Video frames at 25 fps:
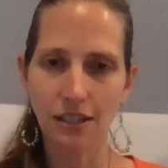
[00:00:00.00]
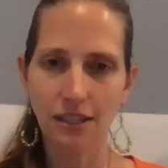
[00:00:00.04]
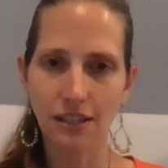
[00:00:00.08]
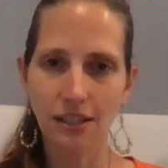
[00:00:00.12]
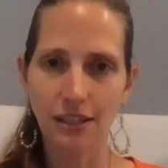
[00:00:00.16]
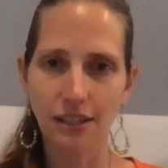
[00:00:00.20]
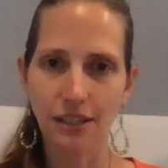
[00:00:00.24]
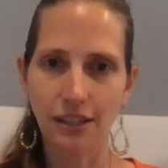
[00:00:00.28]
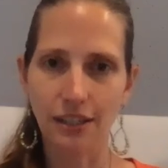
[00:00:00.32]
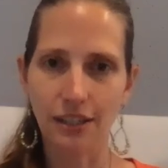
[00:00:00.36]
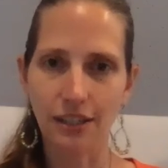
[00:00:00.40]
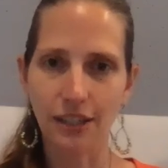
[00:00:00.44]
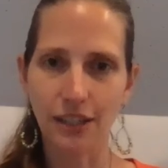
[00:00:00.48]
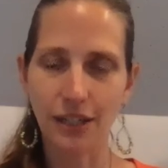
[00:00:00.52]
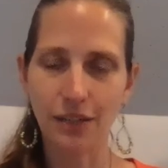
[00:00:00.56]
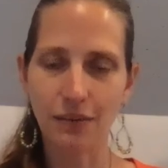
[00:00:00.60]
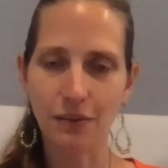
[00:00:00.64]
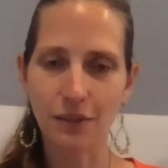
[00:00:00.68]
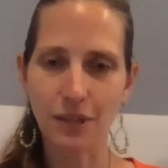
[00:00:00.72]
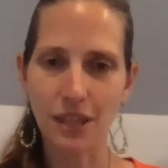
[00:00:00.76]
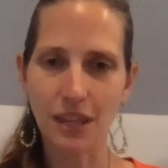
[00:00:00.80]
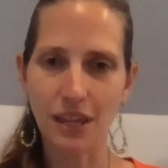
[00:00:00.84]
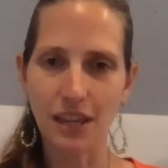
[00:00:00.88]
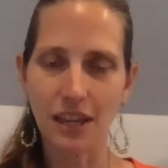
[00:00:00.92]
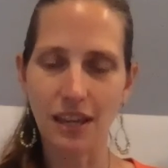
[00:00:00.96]
here
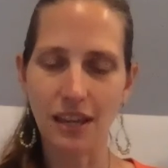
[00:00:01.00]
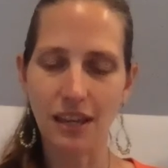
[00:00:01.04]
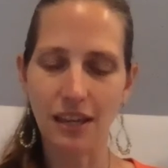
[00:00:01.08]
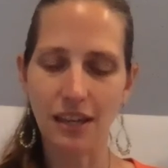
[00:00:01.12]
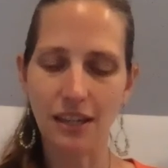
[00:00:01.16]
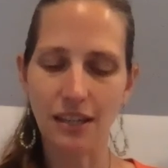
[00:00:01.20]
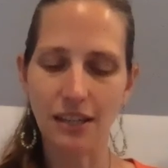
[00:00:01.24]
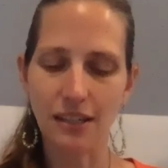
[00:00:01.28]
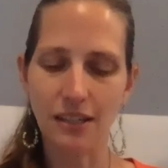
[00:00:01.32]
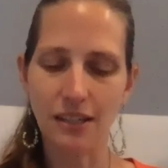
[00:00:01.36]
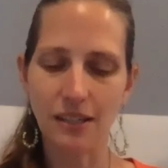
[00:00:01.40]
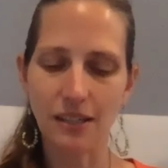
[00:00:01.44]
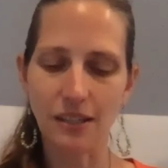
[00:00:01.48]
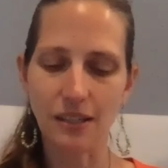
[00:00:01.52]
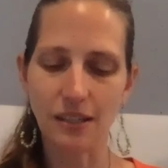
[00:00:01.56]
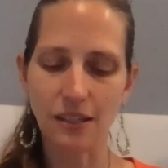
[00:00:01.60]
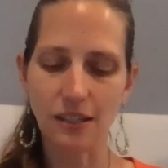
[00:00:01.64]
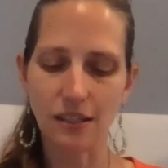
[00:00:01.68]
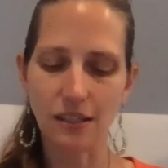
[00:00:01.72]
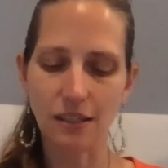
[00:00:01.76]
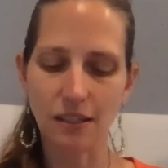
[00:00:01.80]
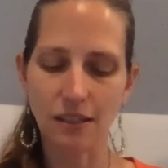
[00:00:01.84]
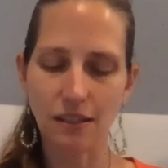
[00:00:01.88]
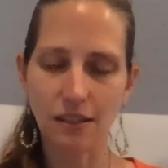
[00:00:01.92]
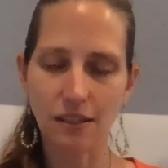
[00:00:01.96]
with hands
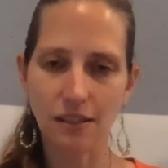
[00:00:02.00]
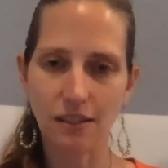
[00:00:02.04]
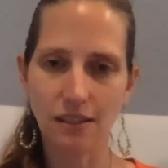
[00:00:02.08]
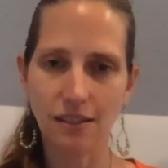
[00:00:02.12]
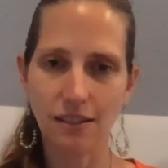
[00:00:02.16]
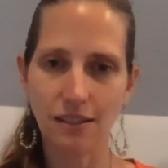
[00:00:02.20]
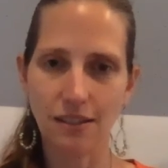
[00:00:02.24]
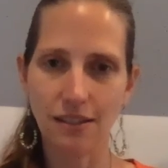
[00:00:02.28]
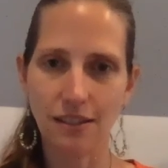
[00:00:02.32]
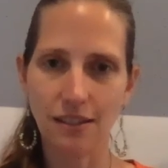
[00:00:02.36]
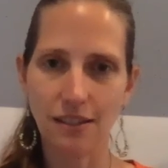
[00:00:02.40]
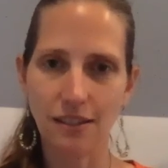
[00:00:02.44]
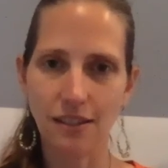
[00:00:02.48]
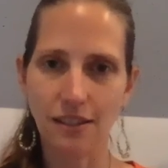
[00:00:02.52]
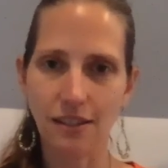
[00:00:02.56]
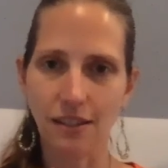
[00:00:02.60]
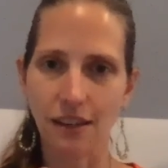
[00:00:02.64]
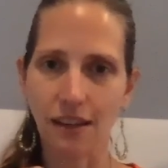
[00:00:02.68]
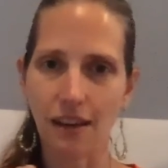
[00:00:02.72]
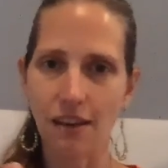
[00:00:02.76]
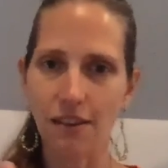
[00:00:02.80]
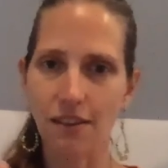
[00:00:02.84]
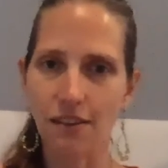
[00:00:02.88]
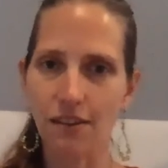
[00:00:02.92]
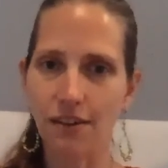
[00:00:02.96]

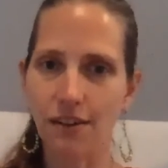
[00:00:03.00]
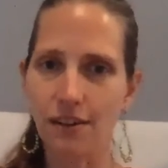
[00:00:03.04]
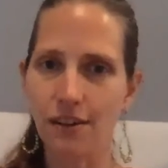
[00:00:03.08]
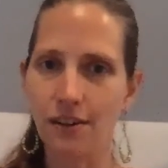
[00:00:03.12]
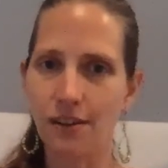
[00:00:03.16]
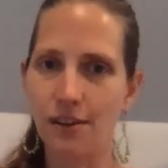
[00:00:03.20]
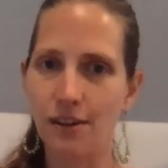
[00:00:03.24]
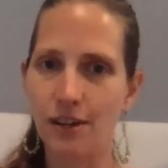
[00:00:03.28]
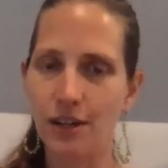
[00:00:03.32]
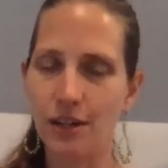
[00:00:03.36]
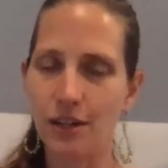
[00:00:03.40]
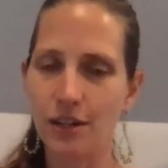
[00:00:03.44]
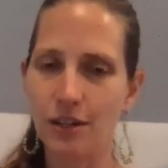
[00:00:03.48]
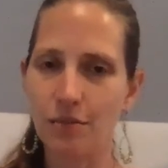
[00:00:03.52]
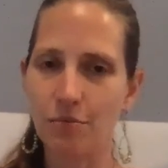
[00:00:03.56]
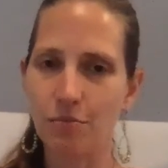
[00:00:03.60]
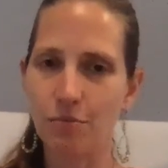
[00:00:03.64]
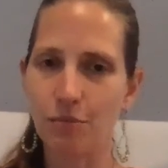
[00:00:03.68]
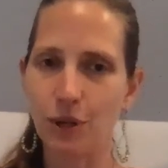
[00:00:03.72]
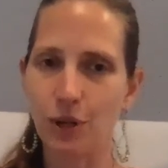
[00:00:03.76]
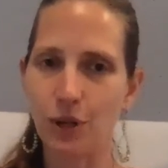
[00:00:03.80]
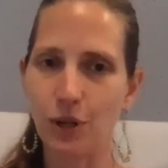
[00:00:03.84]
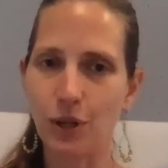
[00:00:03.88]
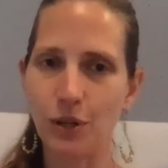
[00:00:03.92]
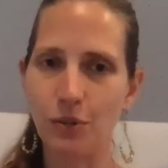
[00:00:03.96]
together,
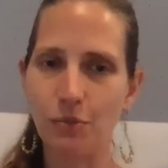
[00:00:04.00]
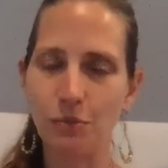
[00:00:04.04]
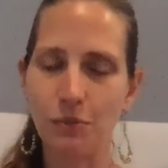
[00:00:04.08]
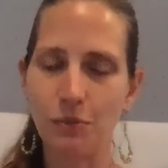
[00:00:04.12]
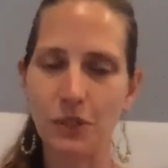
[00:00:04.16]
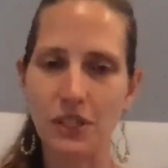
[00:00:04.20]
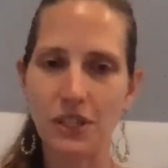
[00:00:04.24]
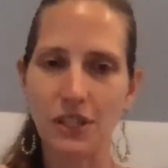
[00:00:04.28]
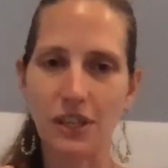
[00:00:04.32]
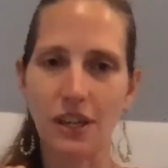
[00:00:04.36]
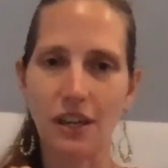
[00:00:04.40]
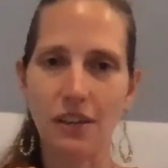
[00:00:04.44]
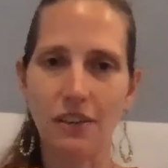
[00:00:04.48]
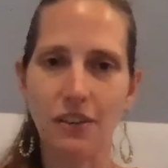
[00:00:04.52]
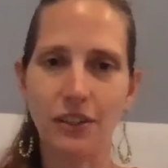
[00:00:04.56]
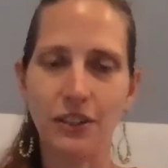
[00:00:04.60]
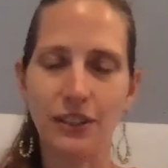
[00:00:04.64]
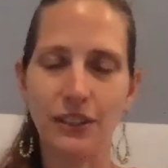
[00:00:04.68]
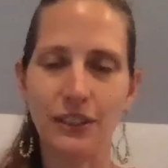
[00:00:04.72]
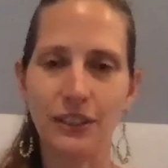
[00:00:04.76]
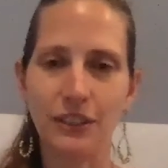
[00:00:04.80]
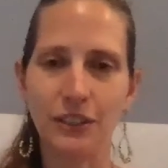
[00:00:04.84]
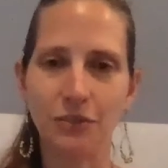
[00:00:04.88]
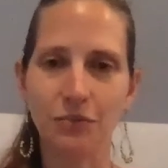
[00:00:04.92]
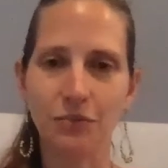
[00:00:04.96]
palms
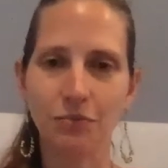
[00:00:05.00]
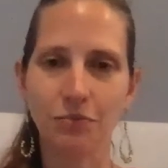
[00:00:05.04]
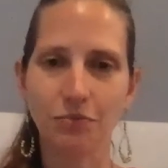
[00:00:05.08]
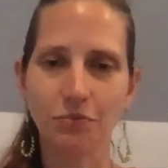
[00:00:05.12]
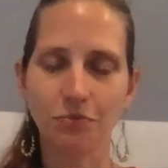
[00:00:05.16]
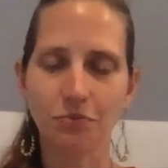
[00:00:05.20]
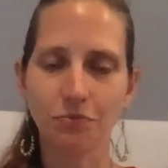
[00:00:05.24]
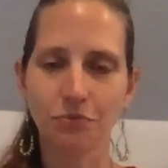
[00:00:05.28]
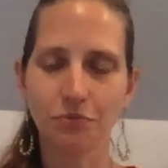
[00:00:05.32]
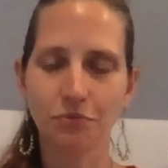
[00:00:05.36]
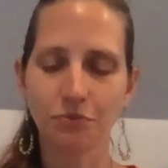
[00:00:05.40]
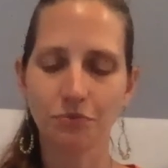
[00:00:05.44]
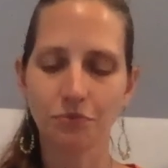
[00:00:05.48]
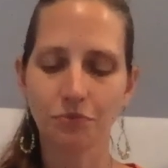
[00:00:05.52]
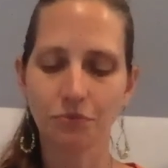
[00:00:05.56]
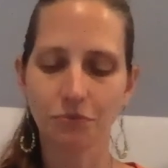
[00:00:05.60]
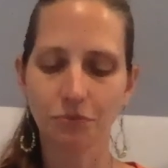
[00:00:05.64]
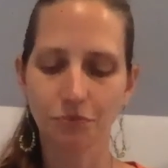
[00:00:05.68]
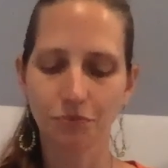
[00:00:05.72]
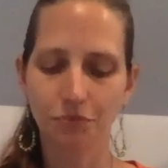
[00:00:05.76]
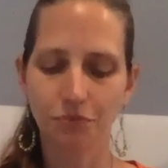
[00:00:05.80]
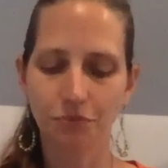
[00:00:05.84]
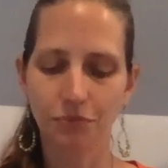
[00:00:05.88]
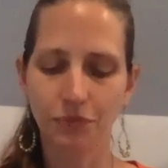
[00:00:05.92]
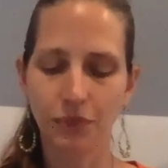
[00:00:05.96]
together.
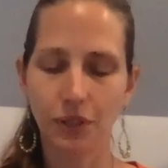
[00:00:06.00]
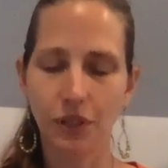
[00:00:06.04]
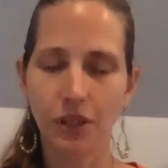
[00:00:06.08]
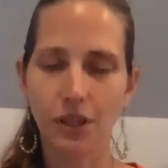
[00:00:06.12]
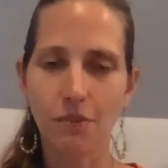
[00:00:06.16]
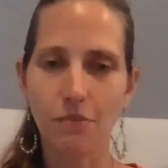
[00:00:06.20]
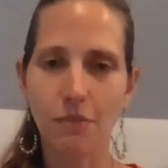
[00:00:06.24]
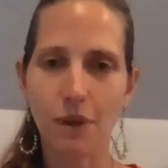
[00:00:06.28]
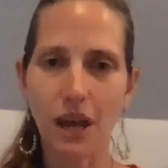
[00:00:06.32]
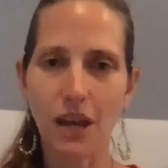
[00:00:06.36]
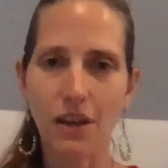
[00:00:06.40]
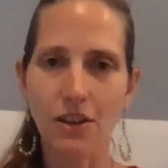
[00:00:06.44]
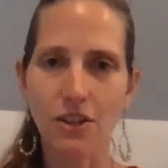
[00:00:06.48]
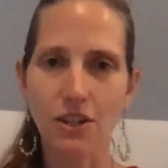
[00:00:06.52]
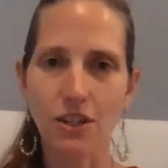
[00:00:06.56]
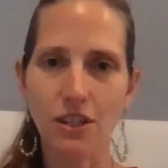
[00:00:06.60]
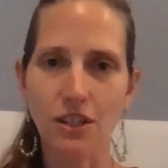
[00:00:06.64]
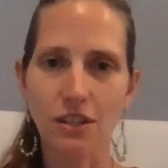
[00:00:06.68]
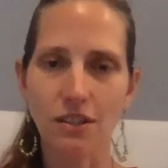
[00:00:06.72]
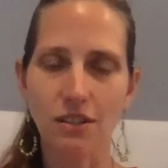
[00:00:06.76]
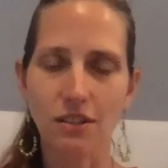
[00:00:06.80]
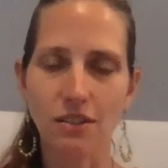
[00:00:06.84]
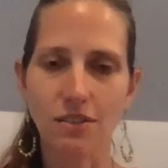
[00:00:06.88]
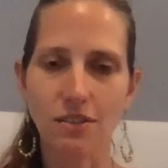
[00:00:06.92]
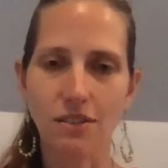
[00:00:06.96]
You can imagine
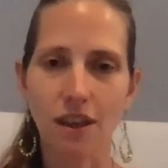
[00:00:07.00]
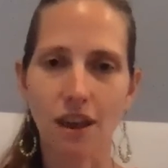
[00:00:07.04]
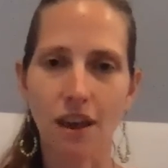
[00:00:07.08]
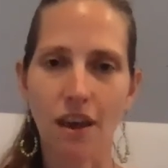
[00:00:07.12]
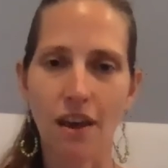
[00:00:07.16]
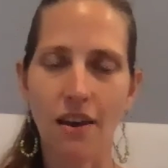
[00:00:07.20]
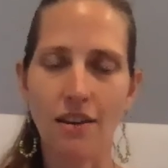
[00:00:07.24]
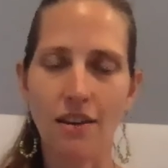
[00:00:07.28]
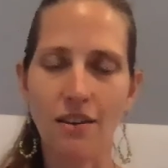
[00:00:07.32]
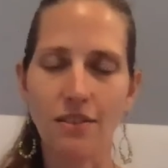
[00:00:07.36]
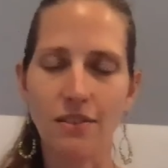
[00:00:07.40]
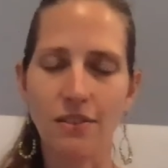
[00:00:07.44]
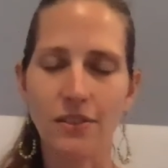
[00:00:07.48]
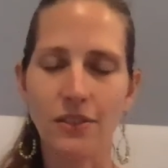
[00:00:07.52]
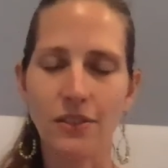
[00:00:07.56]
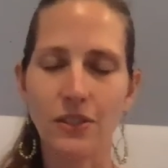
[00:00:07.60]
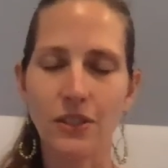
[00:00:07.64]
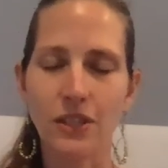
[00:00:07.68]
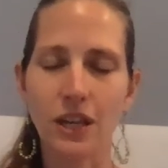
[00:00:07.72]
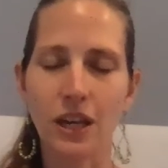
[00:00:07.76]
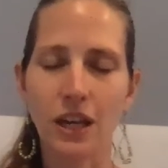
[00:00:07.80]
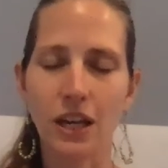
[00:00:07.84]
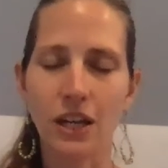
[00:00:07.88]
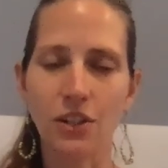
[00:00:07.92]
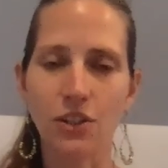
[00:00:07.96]
this as
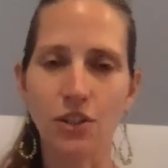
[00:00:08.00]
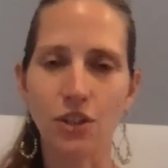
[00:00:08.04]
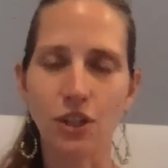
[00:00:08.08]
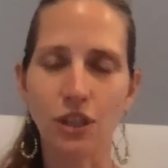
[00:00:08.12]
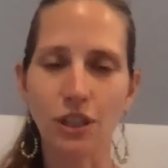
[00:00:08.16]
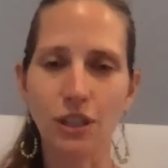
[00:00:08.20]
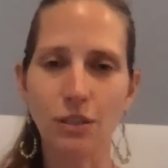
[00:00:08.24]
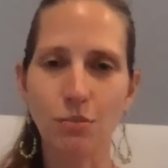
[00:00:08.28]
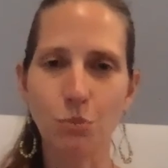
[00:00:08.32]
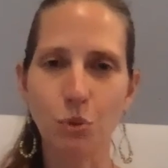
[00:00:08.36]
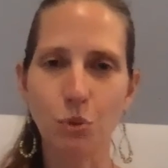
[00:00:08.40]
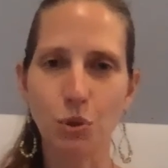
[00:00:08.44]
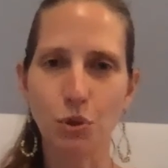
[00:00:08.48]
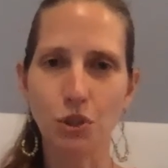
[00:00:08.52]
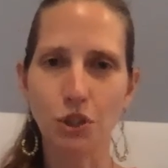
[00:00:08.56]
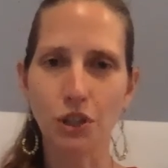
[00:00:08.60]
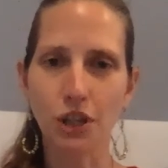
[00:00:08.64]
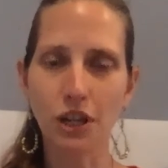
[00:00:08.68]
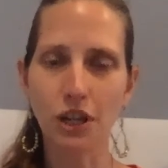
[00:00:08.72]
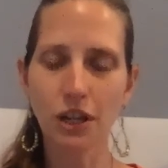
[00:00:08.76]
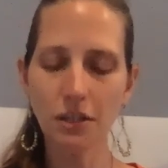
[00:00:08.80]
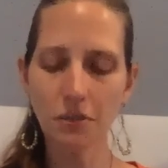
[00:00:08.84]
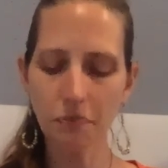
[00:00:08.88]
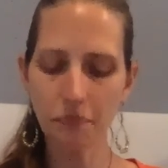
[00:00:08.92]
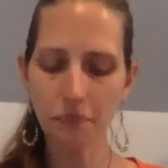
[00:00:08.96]
Anjali
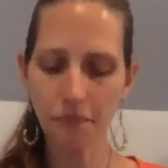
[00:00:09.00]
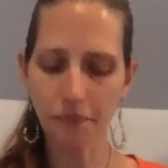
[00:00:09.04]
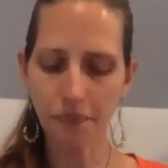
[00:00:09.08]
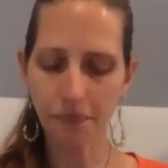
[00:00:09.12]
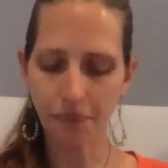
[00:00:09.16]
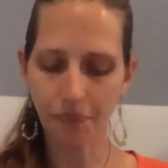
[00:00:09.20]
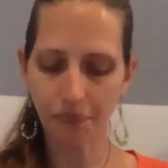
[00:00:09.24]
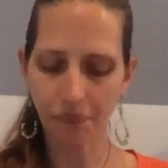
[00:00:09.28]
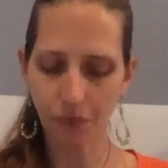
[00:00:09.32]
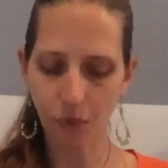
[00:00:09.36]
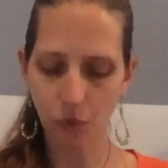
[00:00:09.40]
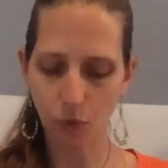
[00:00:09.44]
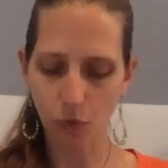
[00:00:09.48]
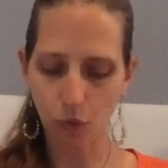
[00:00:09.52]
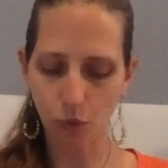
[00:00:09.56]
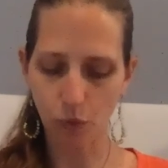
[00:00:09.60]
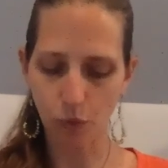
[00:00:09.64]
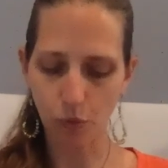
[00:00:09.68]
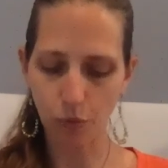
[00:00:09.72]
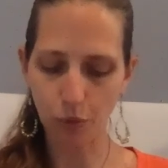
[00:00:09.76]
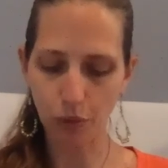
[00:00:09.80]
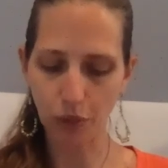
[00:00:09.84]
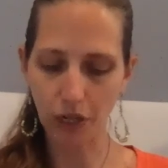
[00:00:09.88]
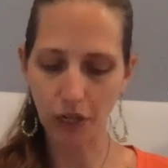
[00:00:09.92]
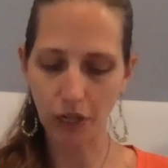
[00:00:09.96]
Mudra, or
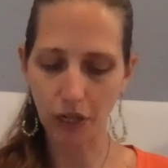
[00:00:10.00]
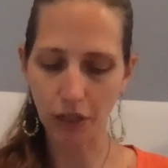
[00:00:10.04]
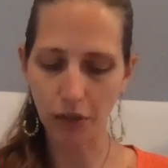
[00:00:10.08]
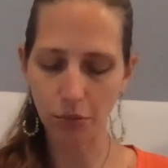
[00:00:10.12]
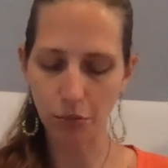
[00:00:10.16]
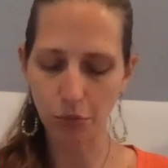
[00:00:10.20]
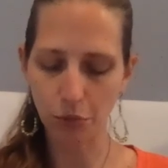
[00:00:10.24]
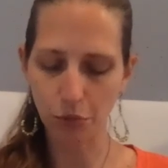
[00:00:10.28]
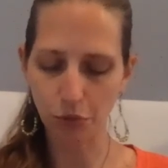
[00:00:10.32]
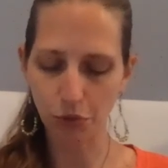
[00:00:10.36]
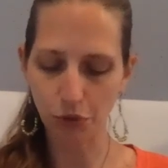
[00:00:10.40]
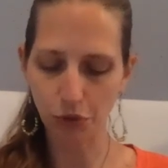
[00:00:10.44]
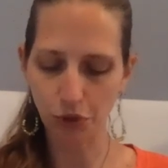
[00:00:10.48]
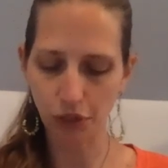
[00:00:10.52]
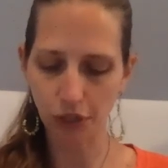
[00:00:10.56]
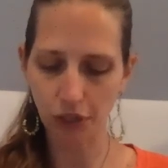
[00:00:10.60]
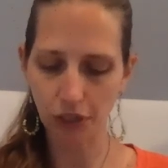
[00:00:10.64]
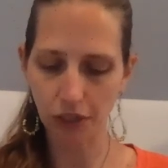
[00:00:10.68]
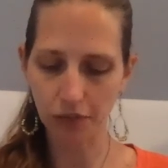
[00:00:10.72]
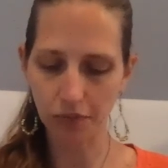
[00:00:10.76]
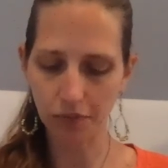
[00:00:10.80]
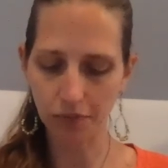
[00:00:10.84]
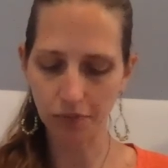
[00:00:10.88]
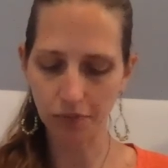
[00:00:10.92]
prayer mudra.